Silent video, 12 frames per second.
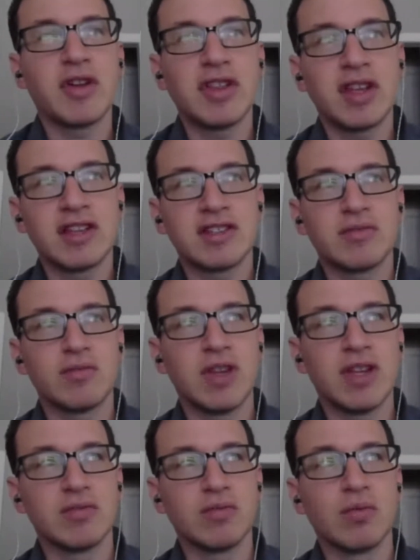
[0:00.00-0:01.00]
Everything
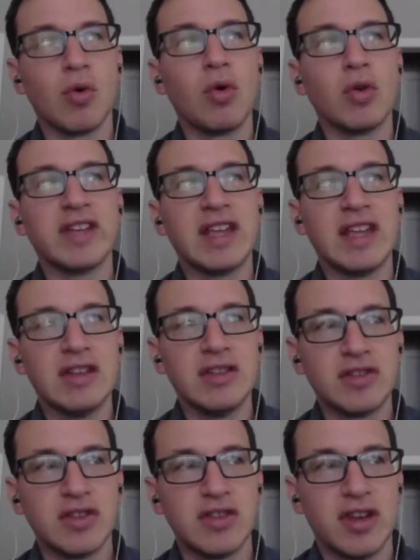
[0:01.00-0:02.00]
is rolled
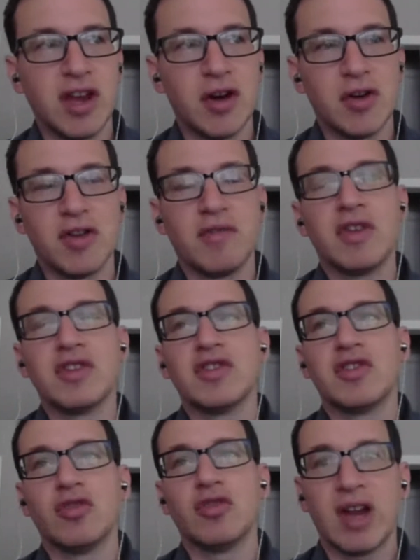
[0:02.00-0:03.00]
into the narrative,
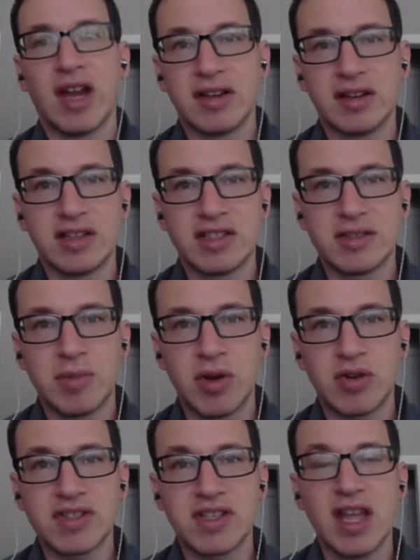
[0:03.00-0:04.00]
into the grand
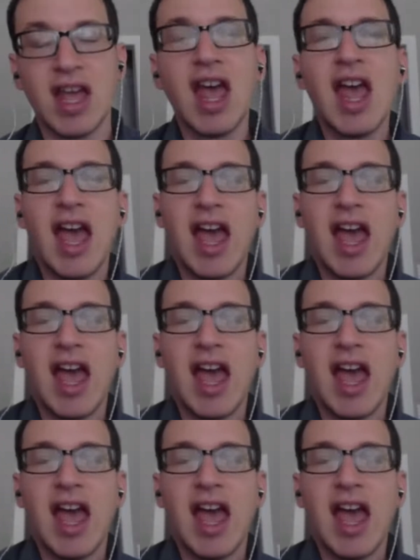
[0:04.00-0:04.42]
conspiracy,